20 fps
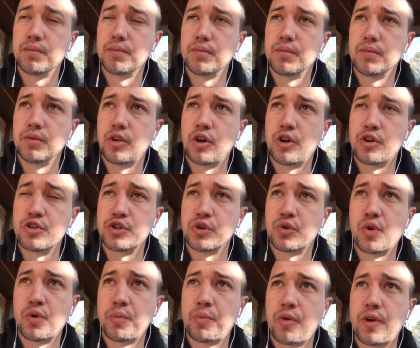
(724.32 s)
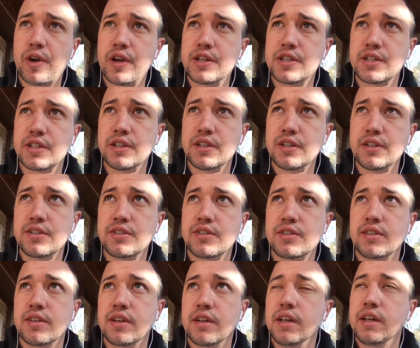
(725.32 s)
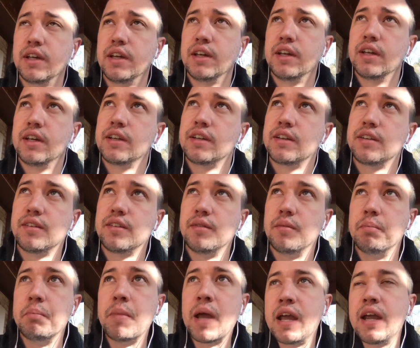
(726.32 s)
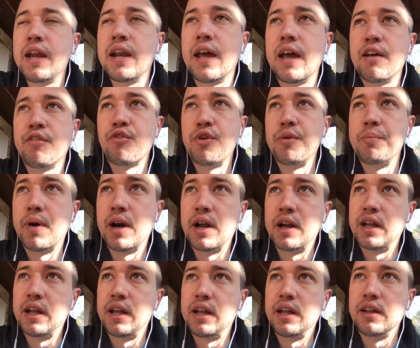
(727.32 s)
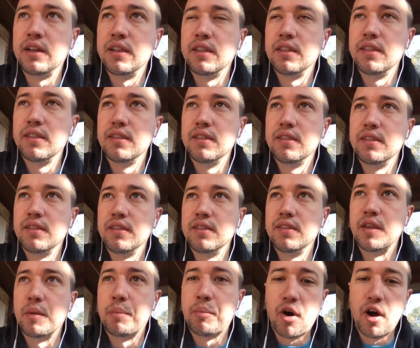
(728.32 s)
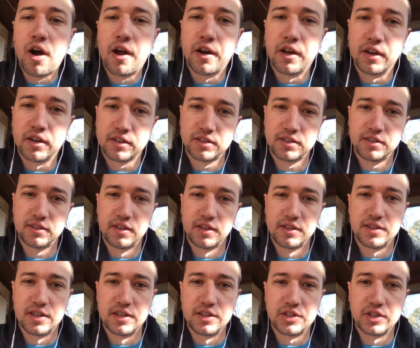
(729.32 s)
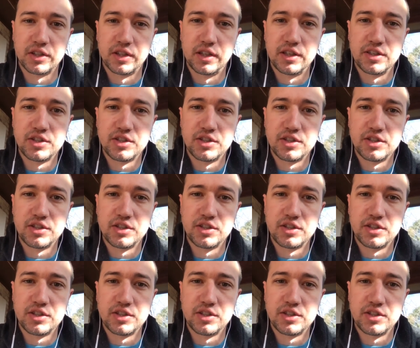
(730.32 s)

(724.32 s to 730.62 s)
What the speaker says: larger corporations made everybody the product essentially.